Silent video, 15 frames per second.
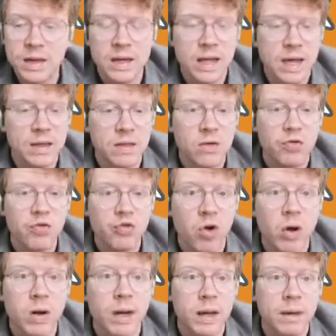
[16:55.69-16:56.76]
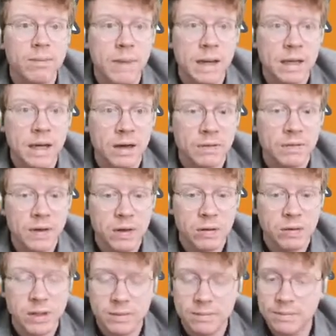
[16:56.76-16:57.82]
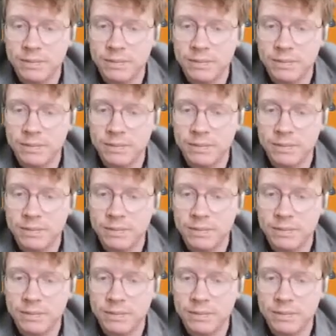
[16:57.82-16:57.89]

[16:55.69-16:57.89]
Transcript: indicates a stronger magnetic field.